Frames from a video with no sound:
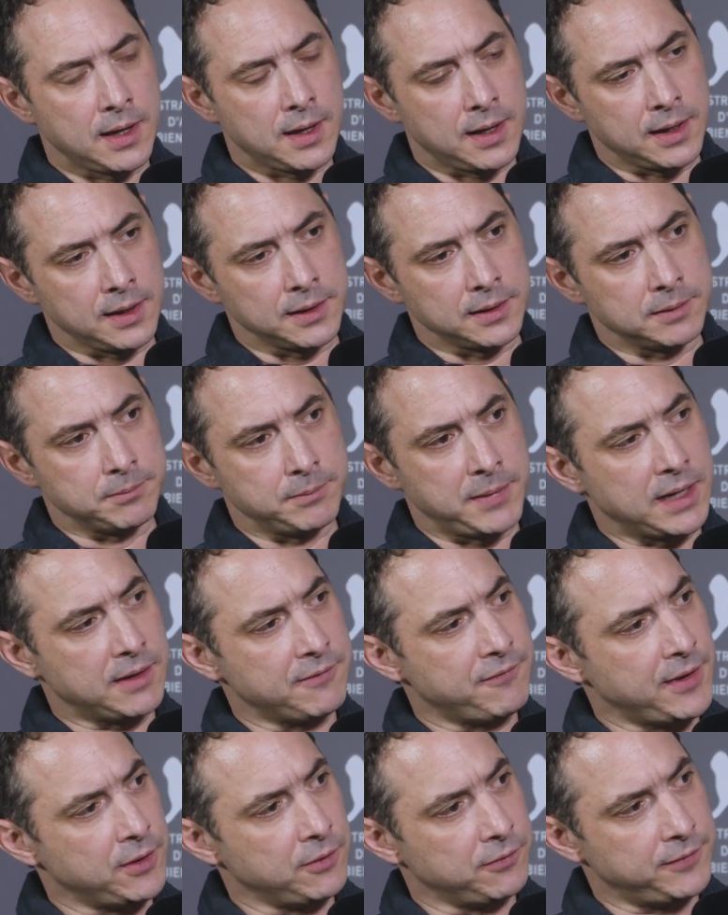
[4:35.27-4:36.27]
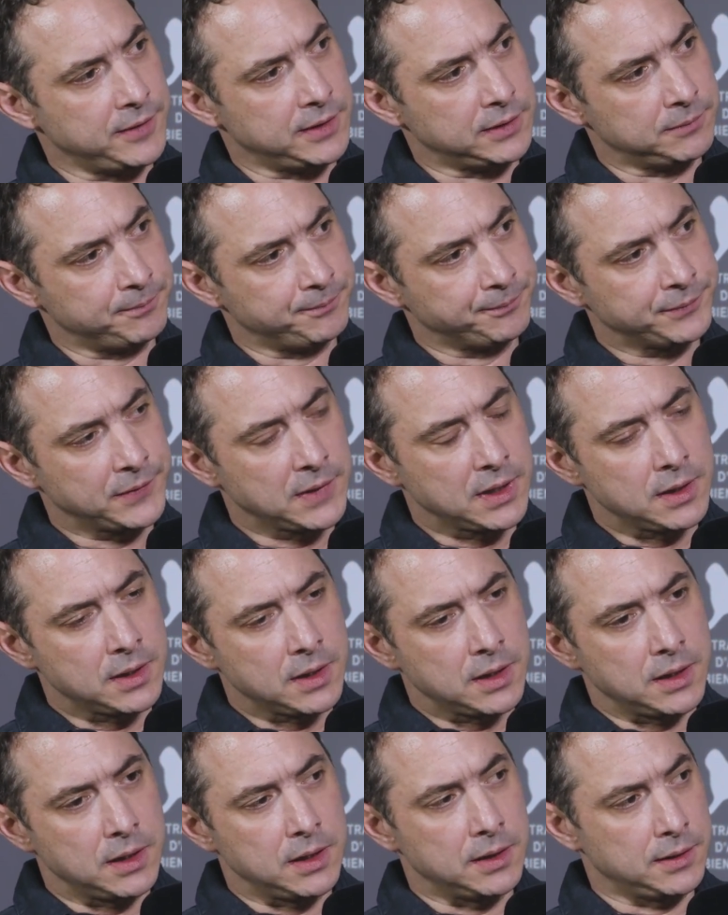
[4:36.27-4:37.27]
and make fun of it
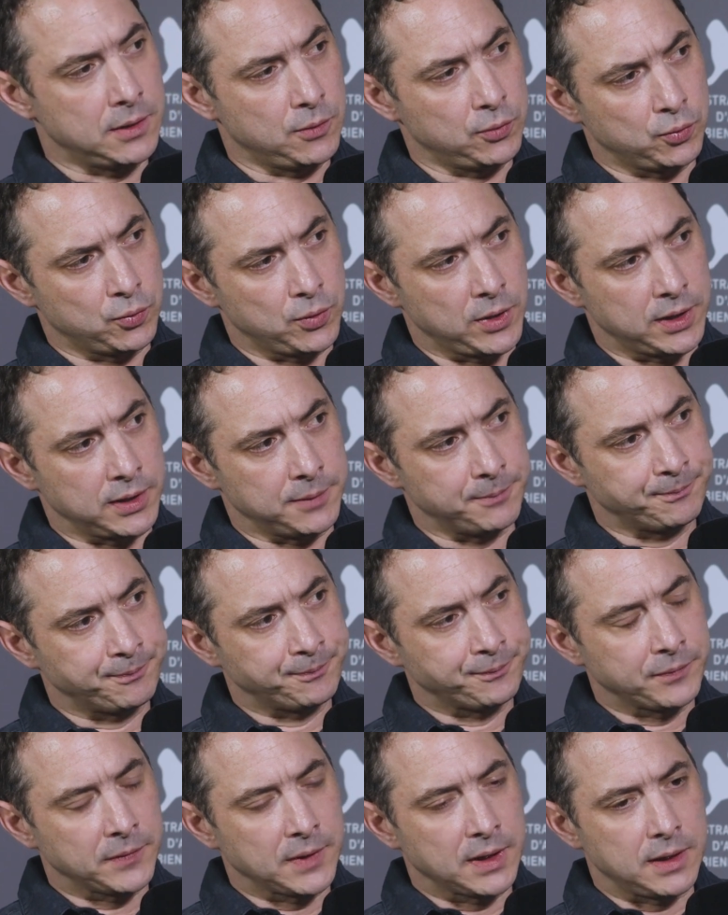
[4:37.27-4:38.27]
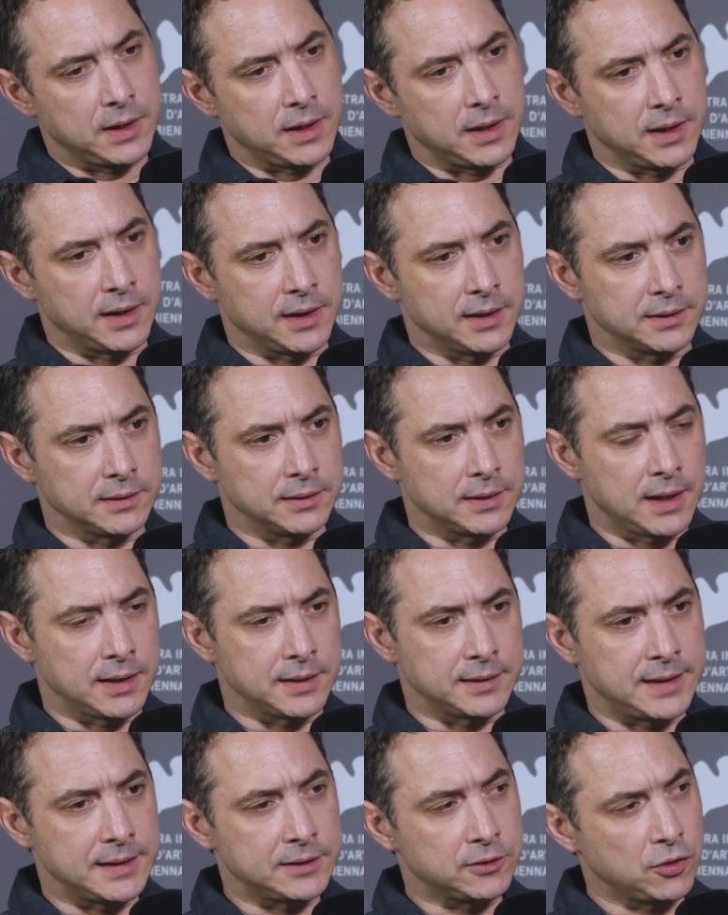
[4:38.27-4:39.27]
in the good way. And,
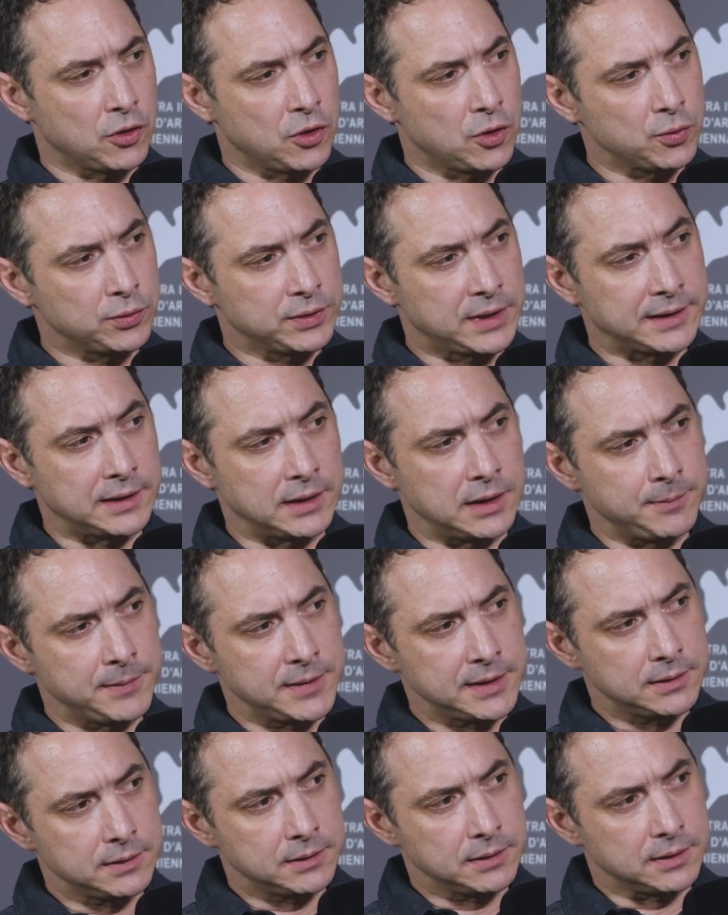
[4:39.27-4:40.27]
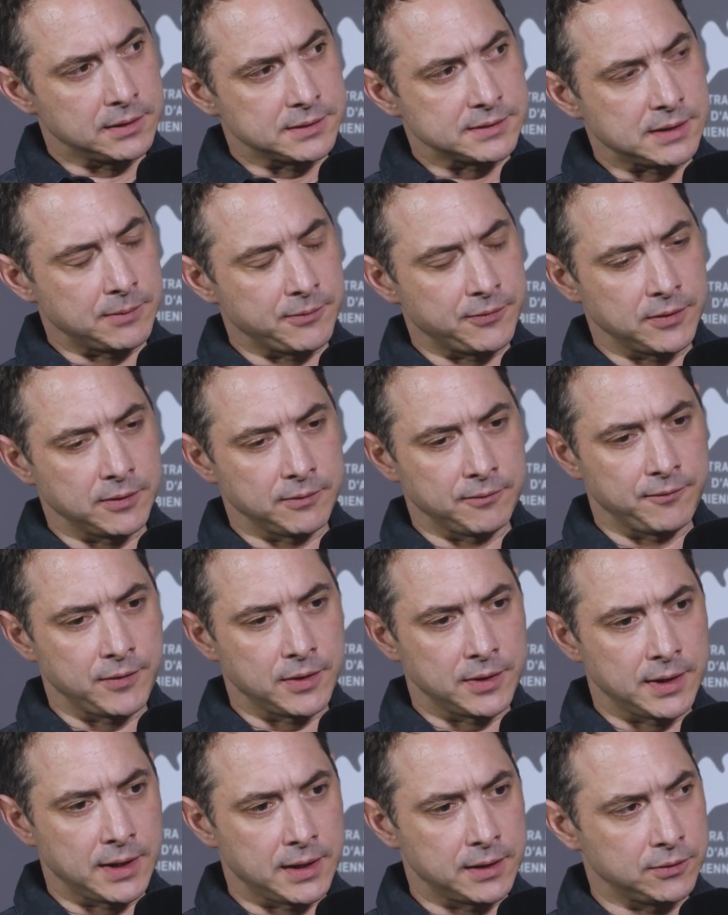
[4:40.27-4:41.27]
and that tone, that limit is something
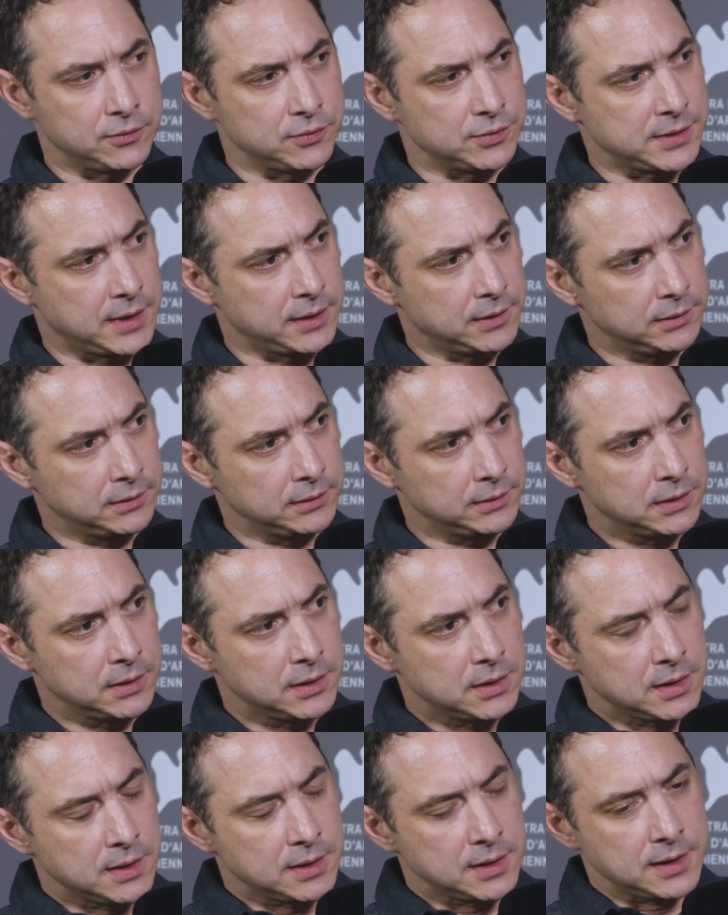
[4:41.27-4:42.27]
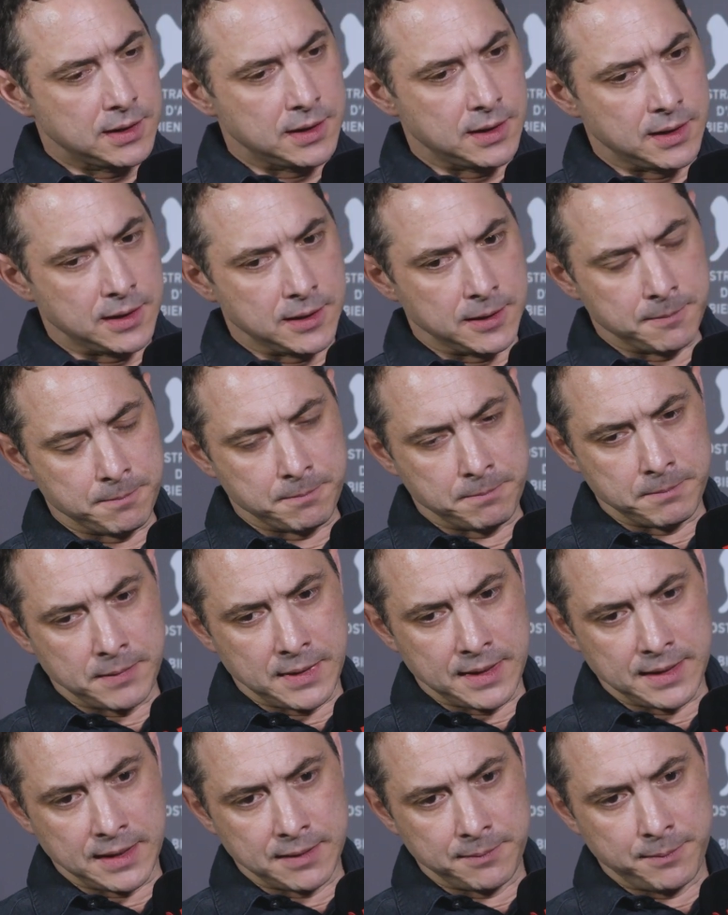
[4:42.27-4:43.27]
very hard to settle um,
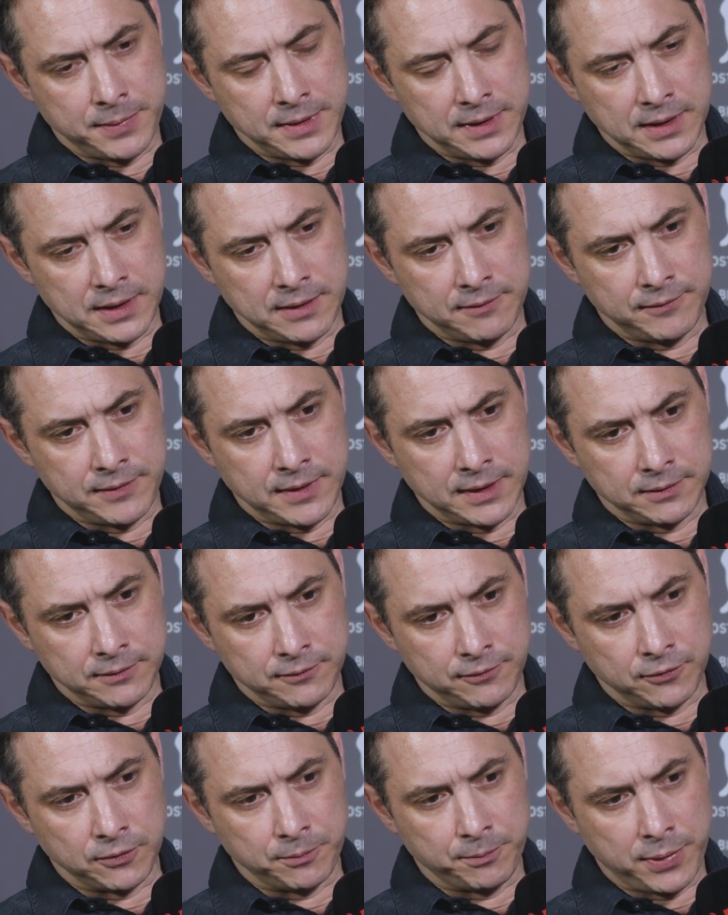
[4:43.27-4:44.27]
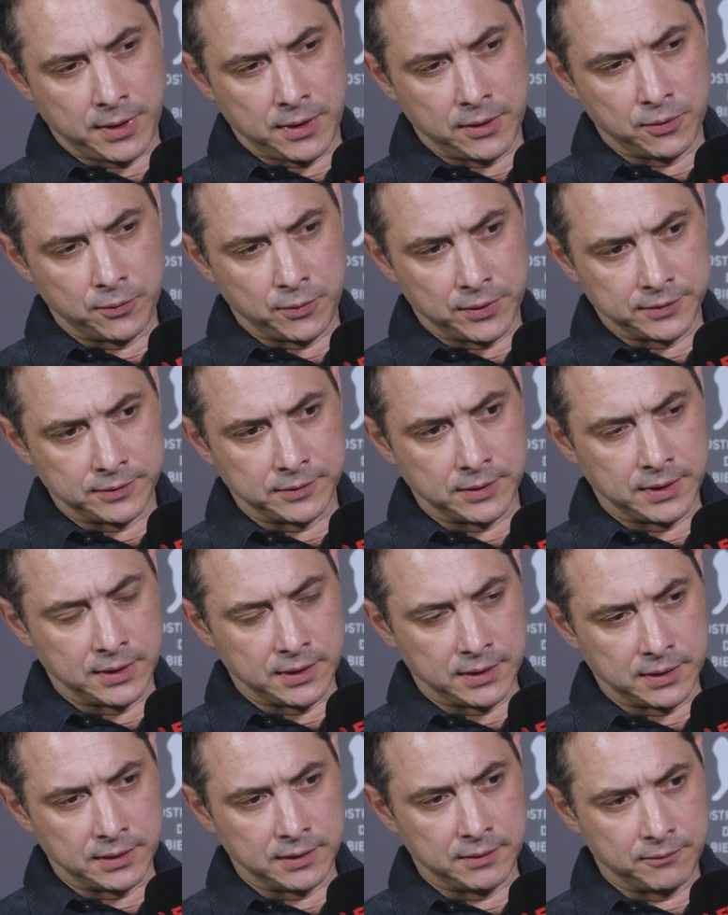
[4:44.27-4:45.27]
and I believe that for Paul was
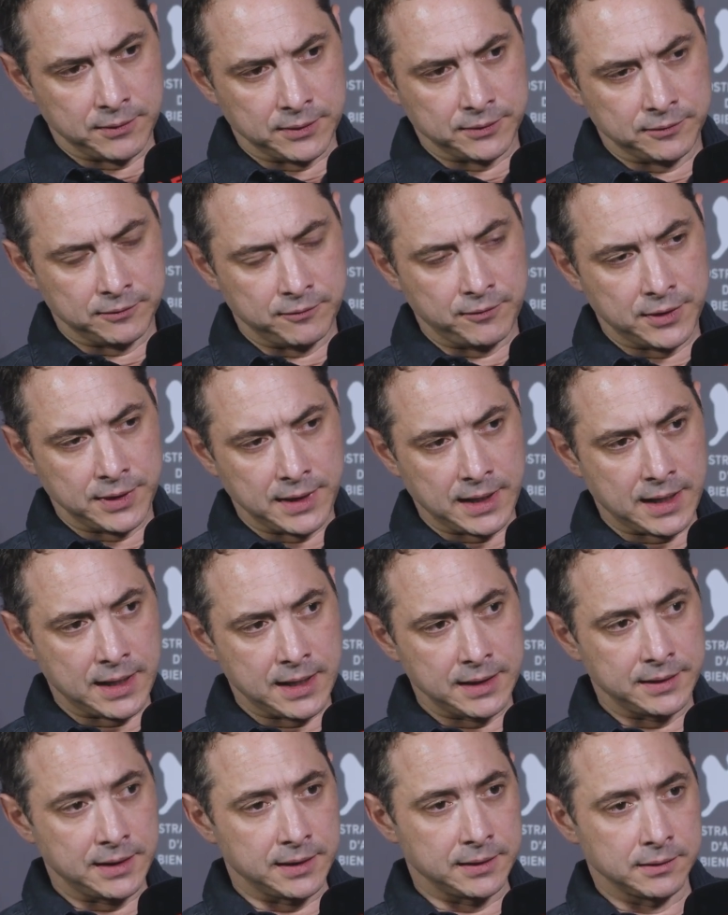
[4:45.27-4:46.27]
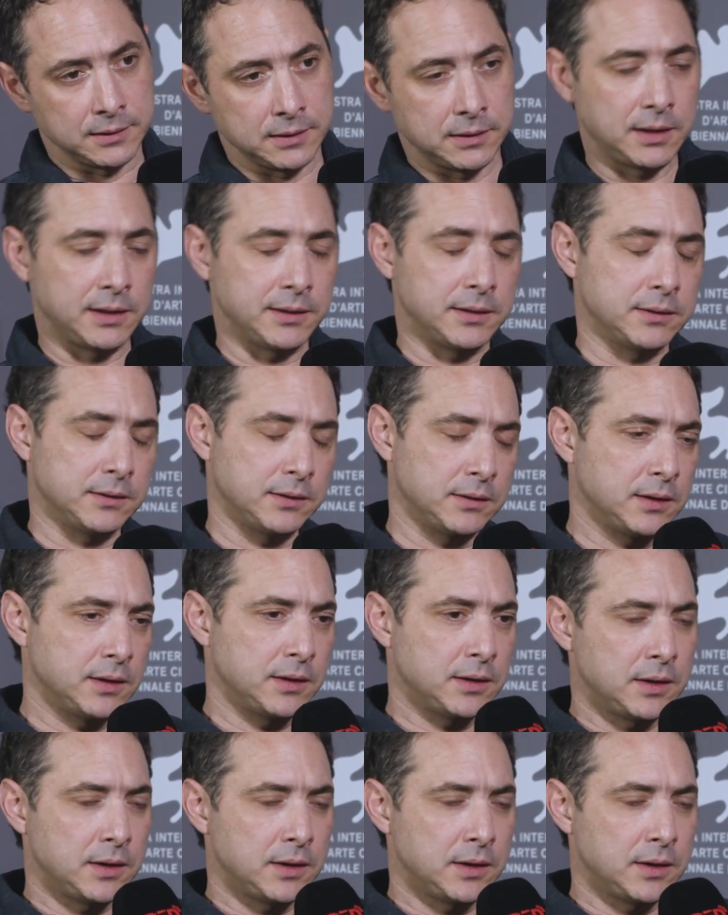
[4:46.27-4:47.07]
uh, was very hard and and